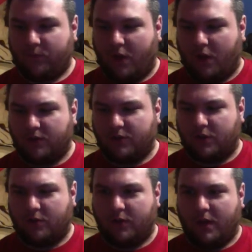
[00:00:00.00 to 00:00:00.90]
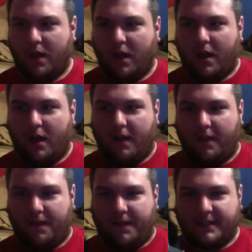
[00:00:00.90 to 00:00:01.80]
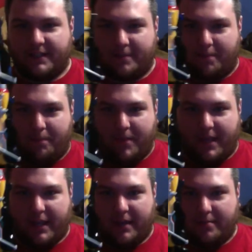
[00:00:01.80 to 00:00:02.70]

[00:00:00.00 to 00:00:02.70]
Also, this is a big,